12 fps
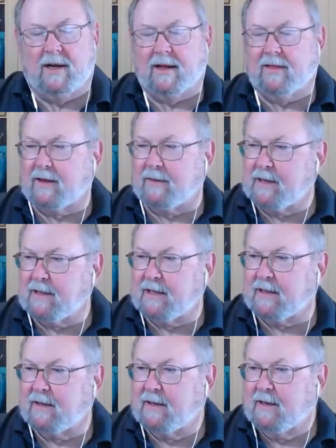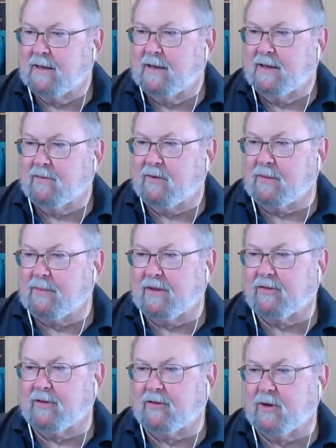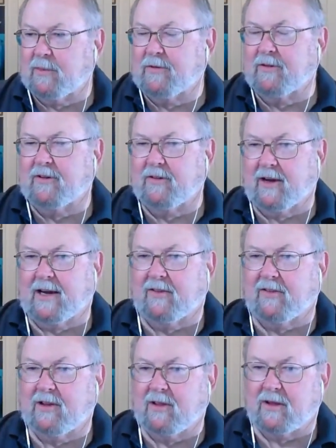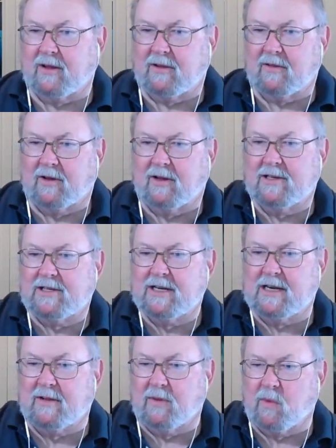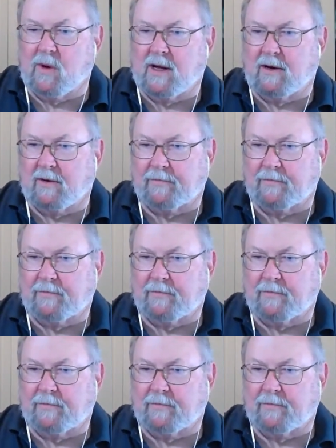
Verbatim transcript: thought, man, that one of the best descriptions because I could see the the glistening of the water